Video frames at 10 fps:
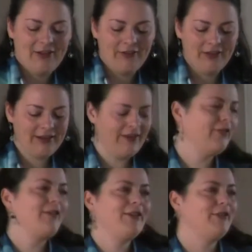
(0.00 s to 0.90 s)
Well, you
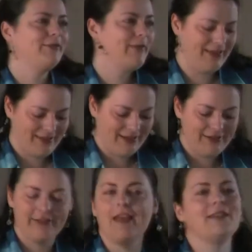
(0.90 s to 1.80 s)
never want to admit that
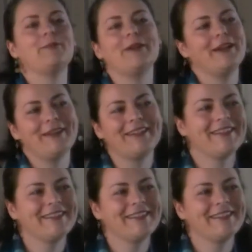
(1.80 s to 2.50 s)
you're desperate.